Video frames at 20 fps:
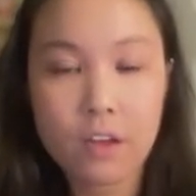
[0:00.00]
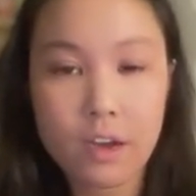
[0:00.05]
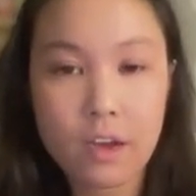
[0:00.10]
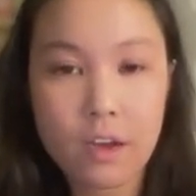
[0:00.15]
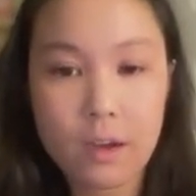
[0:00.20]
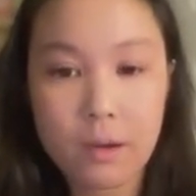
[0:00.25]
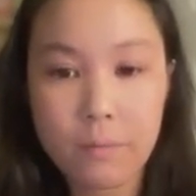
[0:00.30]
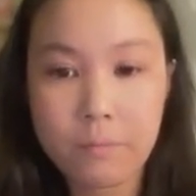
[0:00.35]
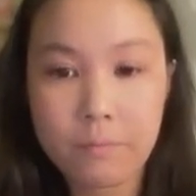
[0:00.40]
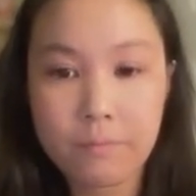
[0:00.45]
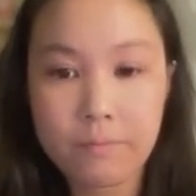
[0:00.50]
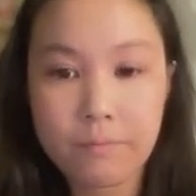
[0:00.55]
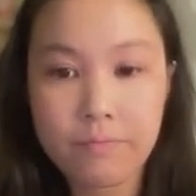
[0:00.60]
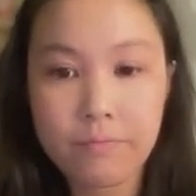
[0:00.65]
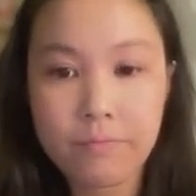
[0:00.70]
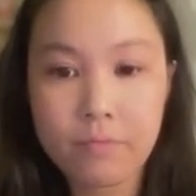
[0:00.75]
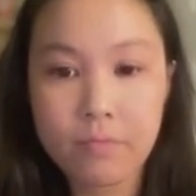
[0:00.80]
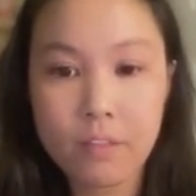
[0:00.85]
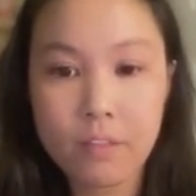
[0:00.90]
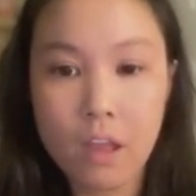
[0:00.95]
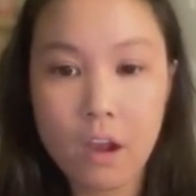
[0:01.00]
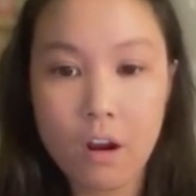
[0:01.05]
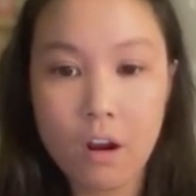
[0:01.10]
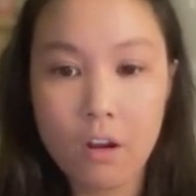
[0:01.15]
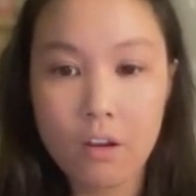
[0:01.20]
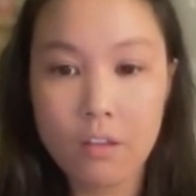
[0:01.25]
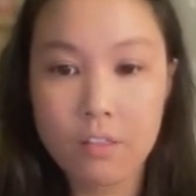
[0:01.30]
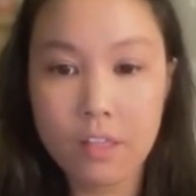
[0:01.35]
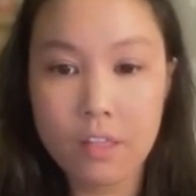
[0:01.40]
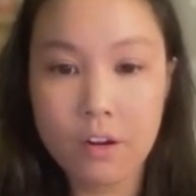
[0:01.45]
Um,
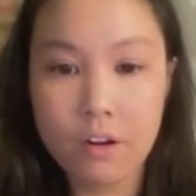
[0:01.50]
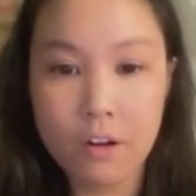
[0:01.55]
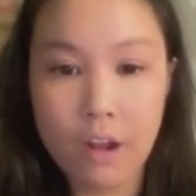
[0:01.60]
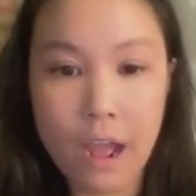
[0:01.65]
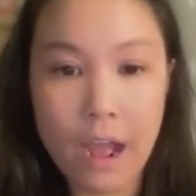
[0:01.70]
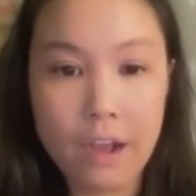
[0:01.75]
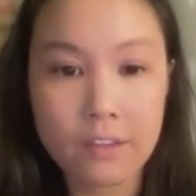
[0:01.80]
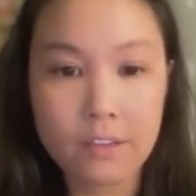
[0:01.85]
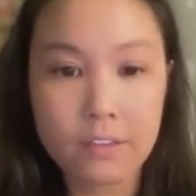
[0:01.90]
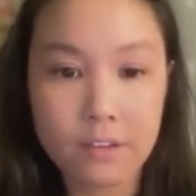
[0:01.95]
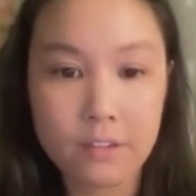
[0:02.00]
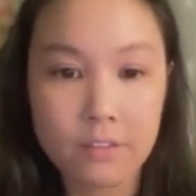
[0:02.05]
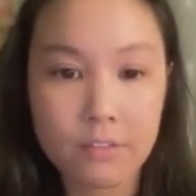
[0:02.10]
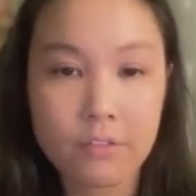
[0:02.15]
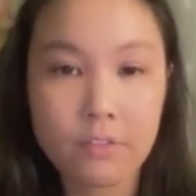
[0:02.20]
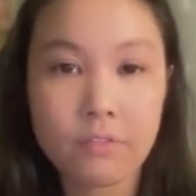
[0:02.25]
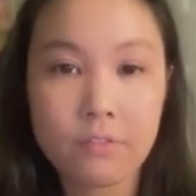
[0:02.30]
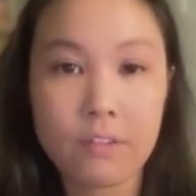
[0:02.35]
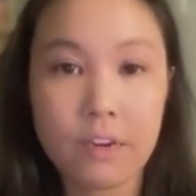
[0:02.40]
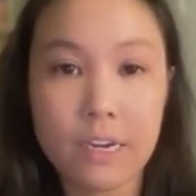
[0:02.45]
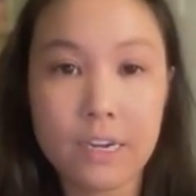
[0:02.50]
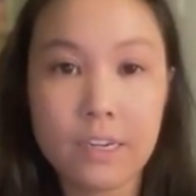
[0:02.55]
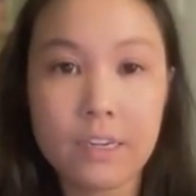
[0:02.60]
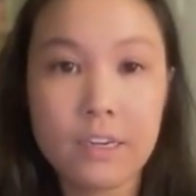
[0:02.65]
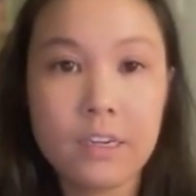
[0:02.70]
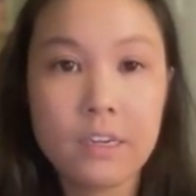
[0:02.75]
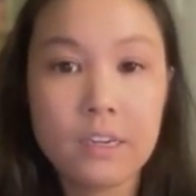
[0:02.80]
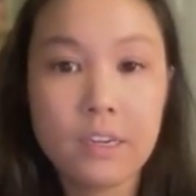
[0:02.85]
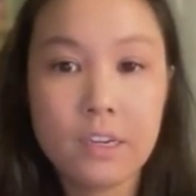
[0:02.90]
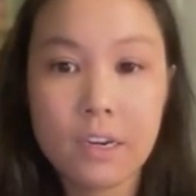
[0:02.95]
are that are active,
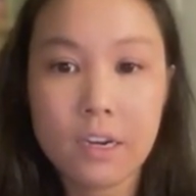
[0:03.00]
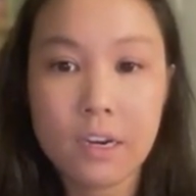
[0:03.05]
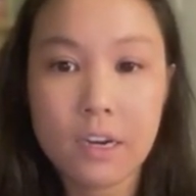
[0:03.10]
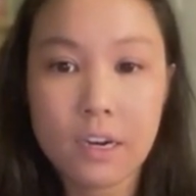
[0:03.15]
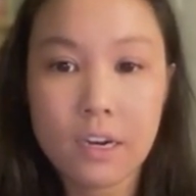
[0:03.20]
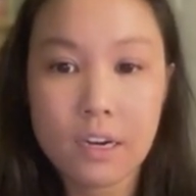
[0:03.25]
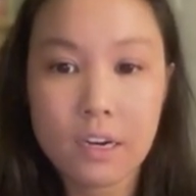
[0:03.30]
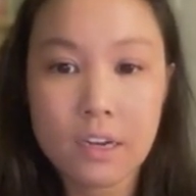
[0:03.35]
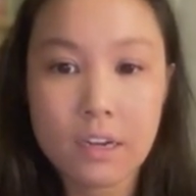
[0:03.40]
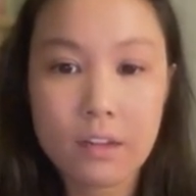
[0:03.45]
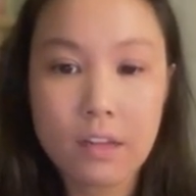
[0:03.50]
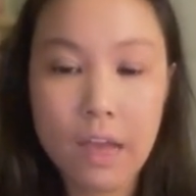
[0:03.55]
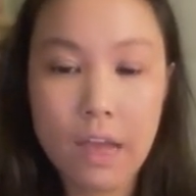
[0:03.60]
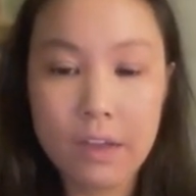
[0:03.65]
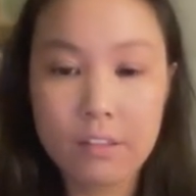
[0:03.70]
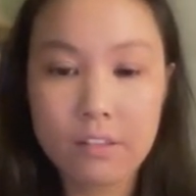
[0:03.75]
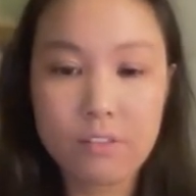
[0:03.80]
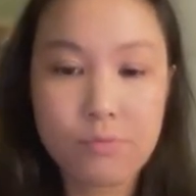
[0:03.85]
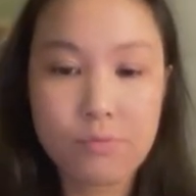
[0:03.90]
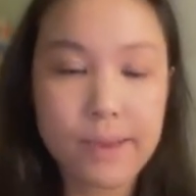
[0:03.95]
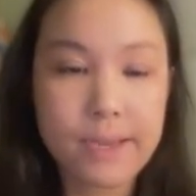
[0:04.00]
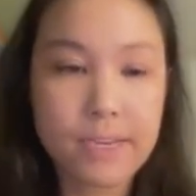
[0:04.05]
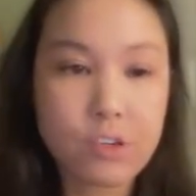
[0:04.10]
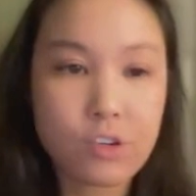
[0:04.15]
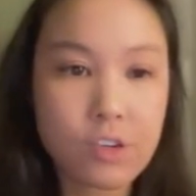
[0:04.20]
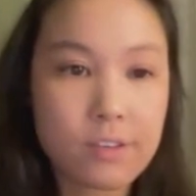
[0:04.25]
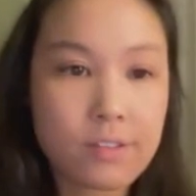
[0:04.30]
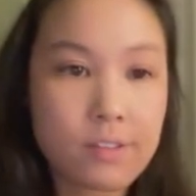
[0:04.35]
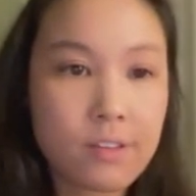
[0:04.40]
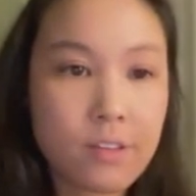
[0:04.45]
right? Uh, active
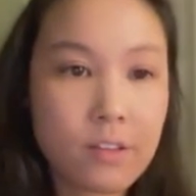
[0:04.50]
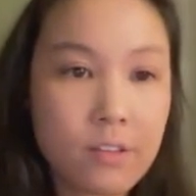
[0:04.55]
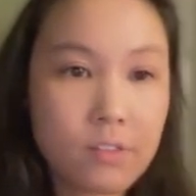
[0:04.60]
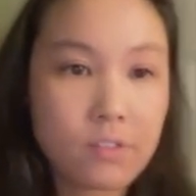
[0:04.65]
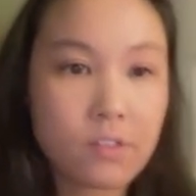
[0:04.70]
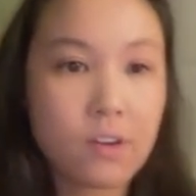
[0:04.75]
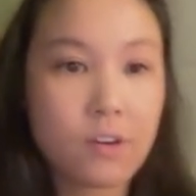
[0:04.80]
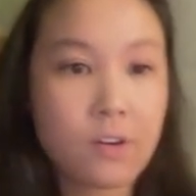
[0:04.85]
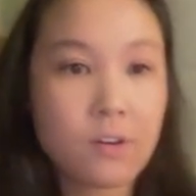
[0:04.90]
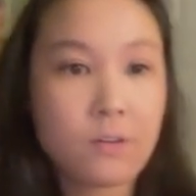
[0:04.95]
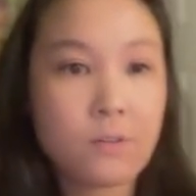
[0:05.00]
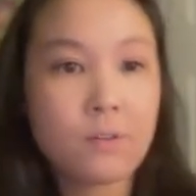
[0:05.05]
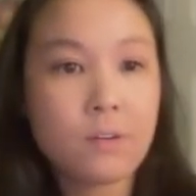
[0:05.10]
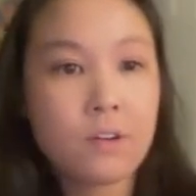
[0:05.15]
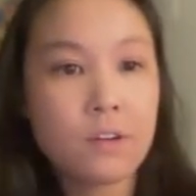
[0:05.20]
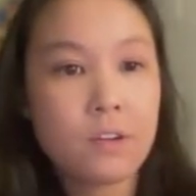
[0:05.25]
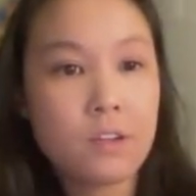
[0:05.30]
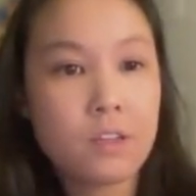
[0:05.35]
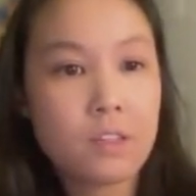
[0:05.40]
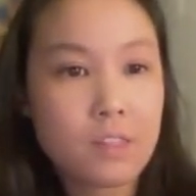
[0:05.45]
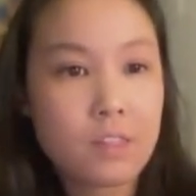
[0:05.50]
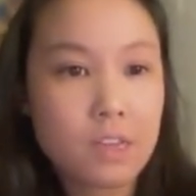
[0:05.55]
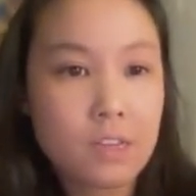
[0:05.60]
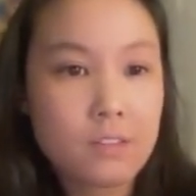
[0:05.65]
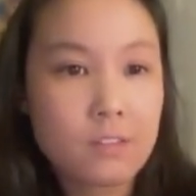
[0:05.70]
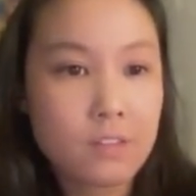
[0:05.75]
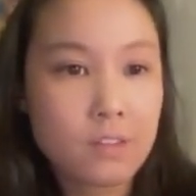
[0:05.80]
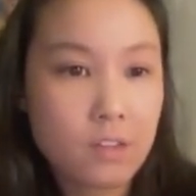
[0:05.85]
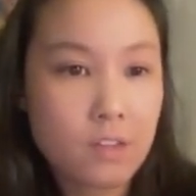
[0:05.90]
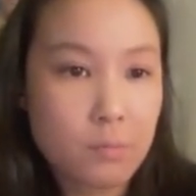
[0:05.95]
pages. So
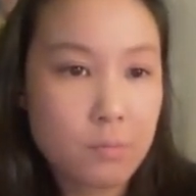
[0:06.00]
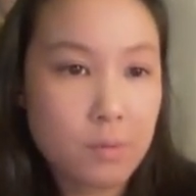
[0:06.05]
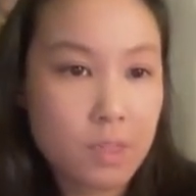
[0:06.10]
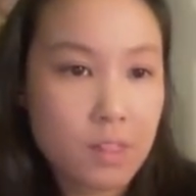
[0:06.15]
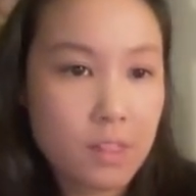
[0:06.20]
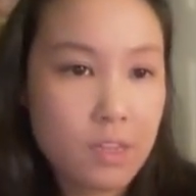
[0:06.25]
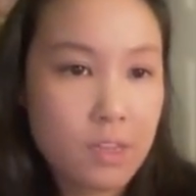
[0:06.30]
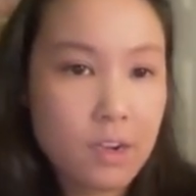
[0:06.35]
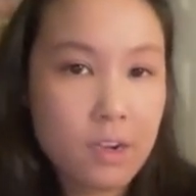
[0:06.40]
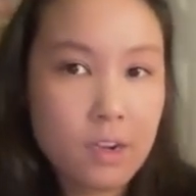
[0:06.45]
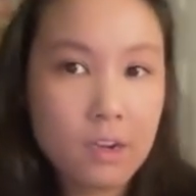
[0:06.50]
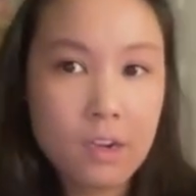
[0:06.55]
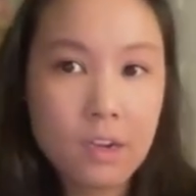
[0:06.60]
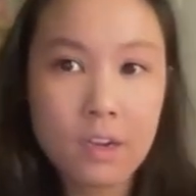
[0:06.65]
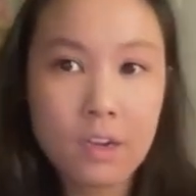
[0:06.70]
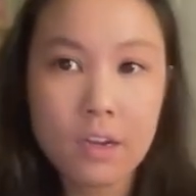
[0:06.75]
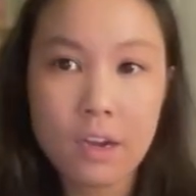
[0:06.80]
that's a little bit there.